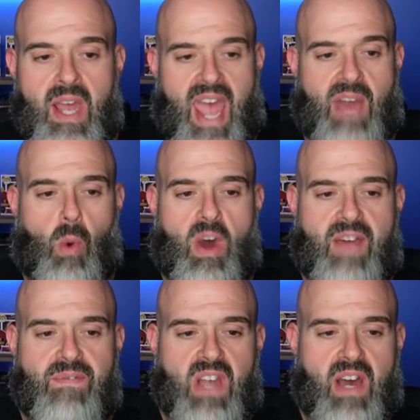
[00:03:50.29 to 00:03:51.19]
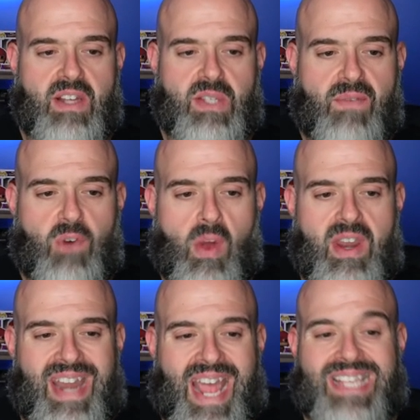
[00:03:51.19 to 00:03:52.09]
And what I've done is I've
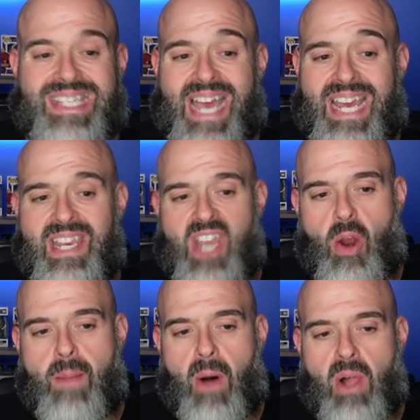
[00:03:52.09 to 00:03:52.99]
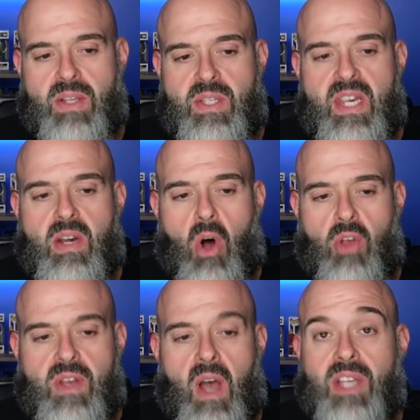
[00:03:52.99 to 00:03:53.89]
created a secondary policy
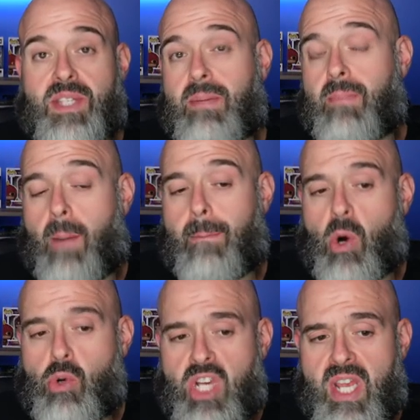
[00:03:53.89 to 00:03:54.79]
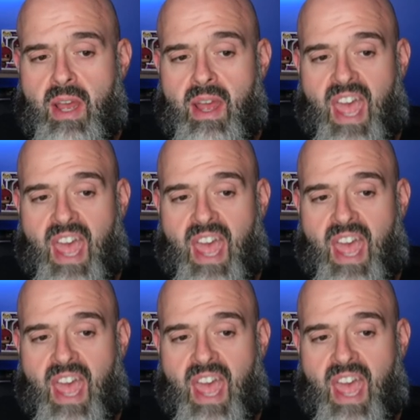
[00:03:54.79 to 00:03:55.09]
called custom emoji.